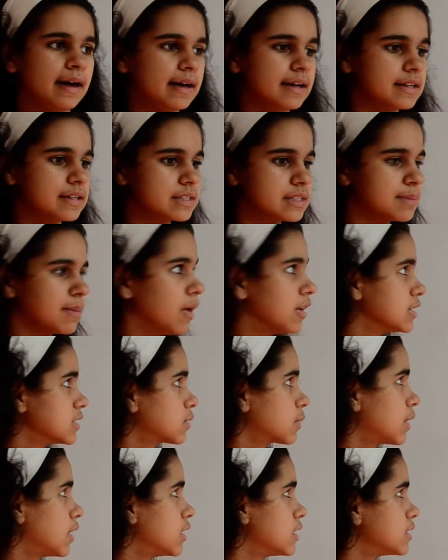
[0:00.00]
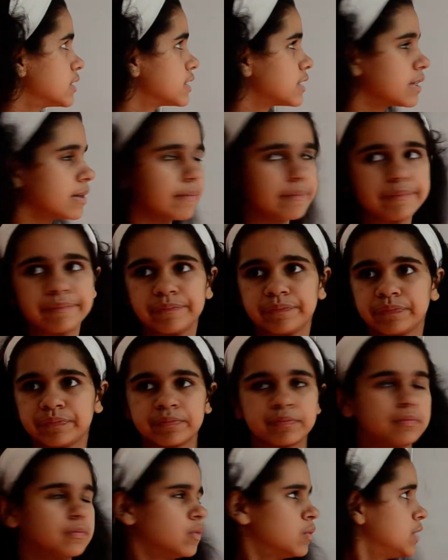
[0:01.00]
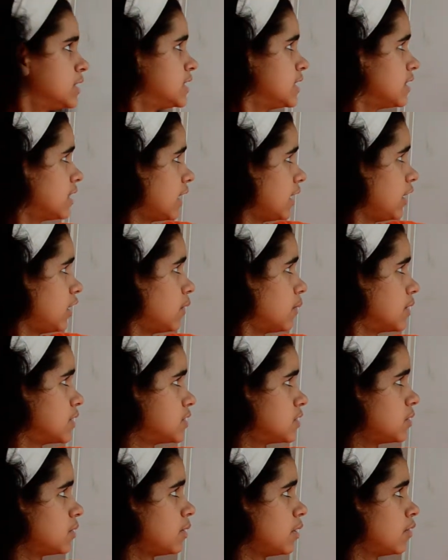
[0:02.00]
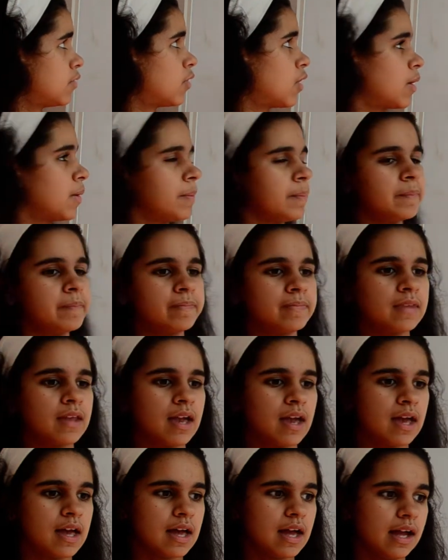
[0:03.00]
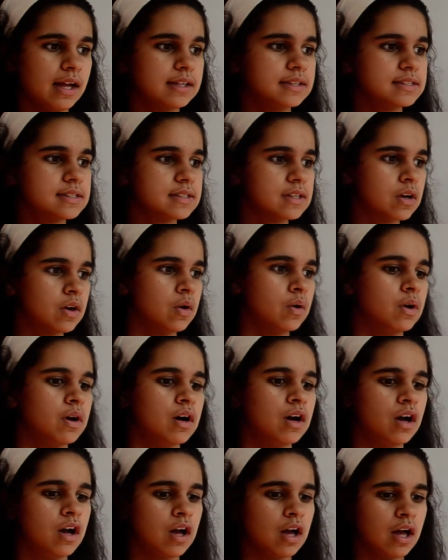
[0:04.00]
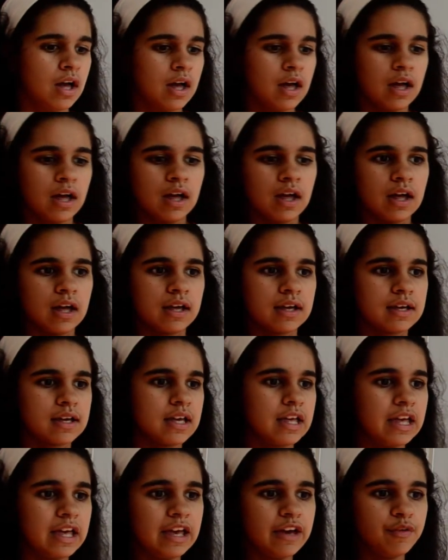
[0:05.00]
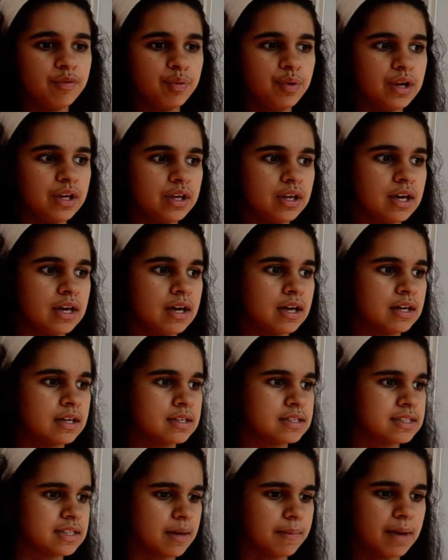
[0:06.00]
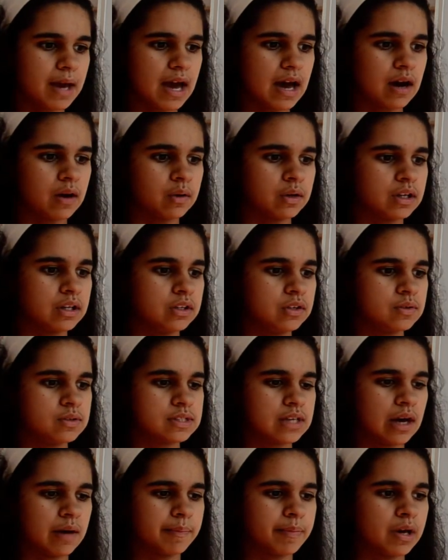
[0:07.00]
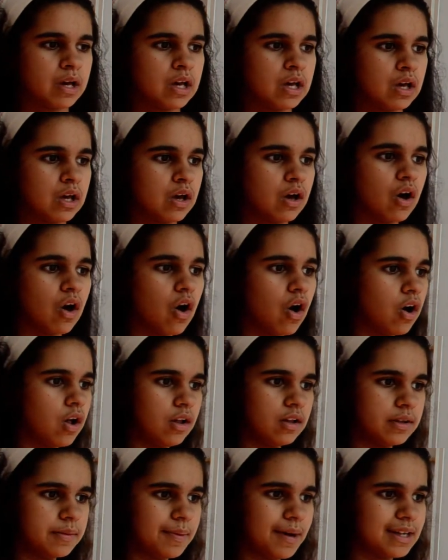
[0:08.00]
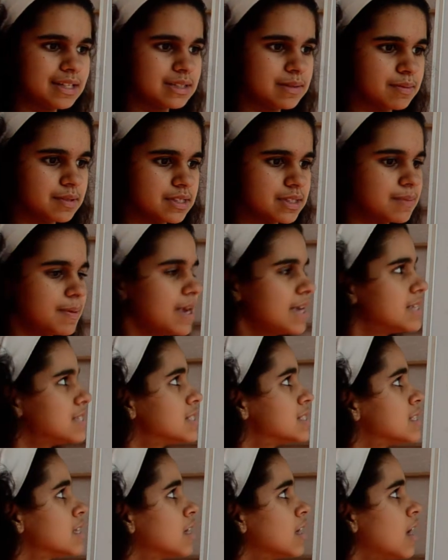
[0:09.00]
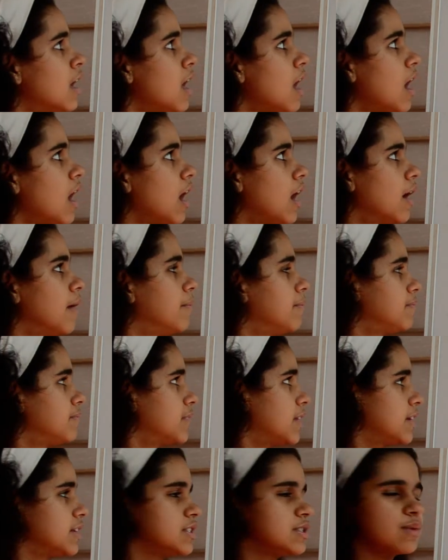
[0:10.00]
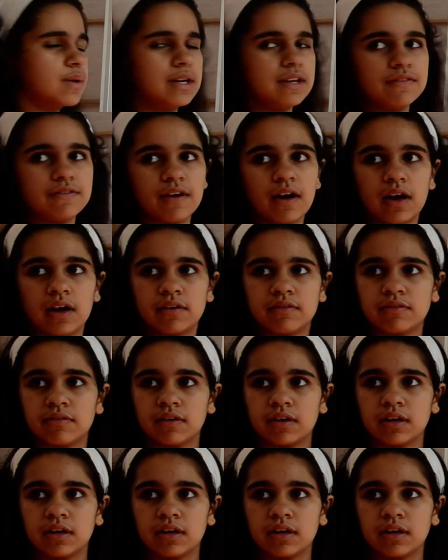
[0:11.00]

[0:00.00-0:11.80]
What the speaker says: small squares. We see that here, 1, 2, 3, 4. And so if we somehow can use up all the possible space, then 25,